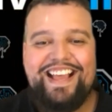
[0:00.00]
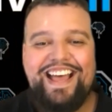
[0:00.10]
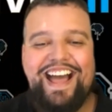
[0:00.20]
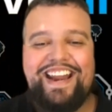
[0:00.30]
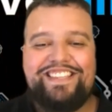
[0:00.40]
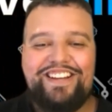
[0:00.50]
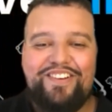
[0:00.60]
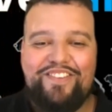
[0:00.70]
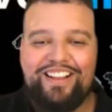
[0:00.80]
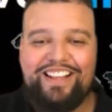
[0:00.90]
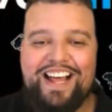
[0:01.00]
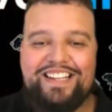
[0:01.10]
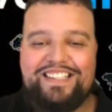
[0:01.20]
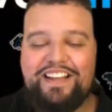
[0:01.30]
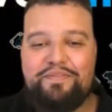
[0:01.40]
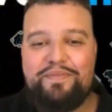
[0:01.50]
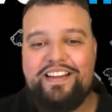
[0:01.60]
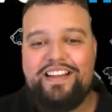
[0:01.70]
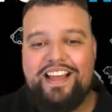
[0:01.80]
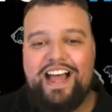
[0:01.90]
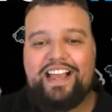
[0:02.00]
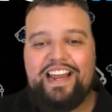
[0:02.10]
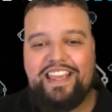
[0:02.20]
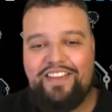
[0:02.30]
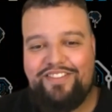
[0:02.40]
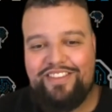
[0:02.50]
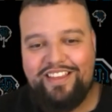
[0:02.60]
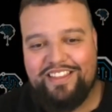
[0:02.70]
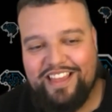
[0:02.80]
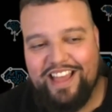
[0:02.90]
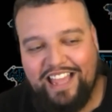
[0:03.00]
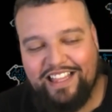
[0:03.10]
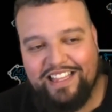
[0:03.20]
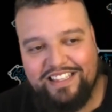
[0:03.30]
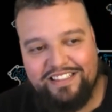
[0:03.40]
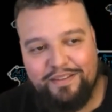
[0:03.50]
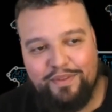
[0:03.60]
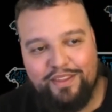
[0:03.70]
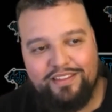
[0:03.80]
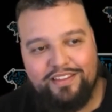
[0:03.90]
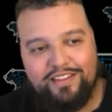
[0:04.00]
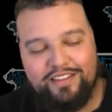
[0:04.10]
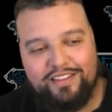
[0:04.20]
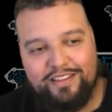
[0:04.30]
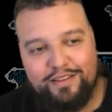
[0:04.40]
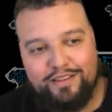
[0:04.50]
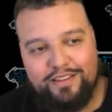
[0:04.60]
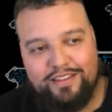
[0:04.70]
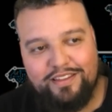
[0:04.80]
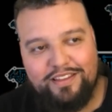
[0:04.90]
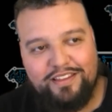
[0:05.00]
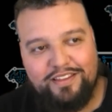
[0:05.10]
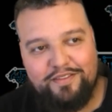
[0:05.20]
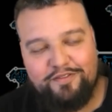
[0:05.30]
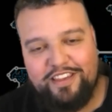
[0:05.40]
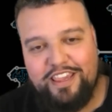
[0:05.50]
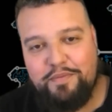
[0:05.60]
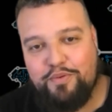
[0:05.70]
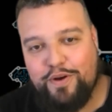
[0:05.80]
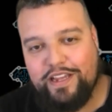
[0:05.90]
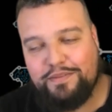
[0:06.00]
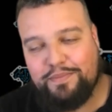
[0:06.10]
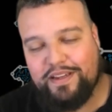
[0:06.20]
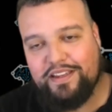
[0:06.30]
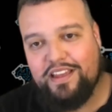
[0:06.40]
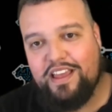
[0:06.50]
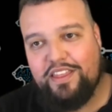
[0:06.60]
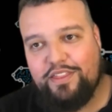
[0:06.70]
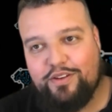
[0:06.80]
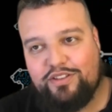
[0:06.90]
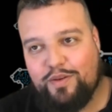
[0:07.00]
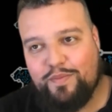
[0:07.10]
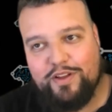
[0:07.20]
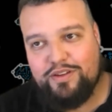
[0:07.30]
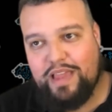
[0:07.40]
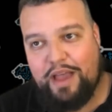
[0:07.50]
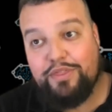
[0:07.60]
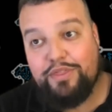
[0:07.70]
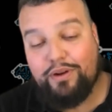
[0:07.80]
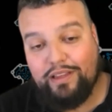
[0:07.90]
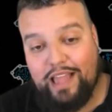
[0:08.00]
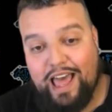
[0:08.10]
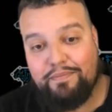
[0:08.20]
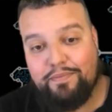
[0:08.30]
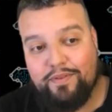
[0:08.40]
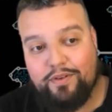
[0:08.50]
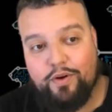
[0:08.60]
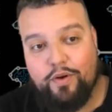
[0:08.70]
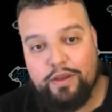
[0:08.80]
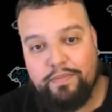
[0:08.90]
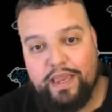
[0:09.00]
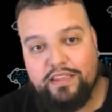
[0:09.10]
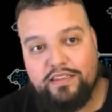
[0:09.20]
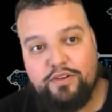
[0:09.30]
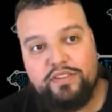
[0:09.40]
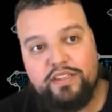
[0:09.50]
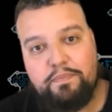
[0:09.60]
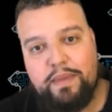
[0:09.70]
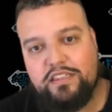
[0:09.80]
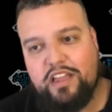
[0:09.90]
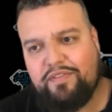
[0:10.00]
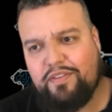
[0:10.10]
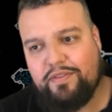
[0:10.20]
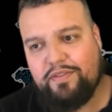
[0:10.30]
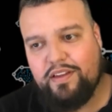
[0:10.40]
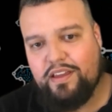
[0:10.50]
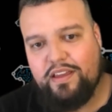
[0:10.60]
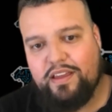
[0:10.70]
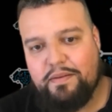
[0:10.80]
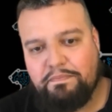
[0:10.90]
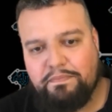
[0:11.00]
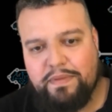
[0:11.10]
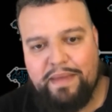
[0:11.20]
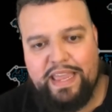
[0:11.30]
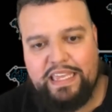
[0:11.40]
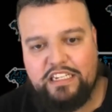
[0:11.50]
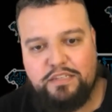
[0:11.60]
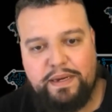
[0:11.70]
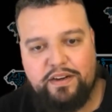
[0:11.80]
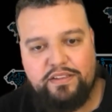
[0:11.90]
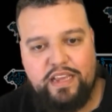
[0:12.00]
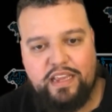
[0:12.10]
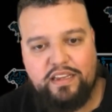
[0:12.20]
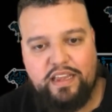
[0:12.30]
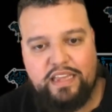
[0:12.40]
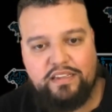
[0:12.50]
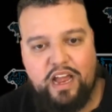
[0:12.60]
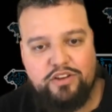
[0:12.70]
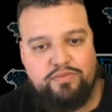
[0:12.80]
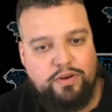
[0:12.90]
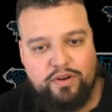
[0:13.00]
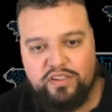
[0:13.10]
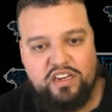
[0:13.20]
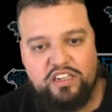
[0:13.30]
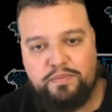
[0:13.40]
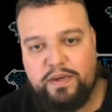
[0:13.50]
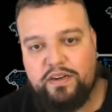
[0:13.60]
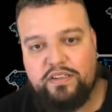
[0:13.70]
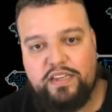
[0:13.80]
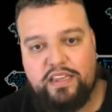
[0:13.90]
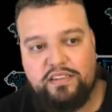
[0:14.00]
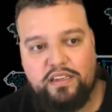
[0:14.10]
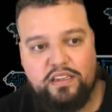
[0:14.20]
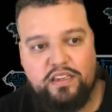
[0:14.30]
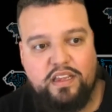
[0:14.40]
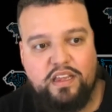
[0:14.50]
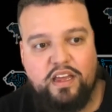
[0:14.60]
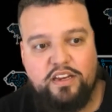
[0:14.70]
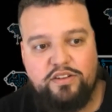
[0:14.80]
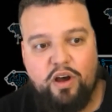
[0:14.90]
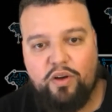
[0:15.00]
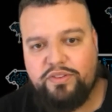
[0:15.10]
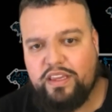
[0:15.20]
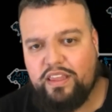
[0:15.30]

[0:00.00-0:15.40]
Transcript: lot of stuff, but I kind of gave you the highlights and some of the key points. But there's so much. I went through a lot of growing pains, and it was like based off of my inexperience as an entrepreneur, inexperience as a adult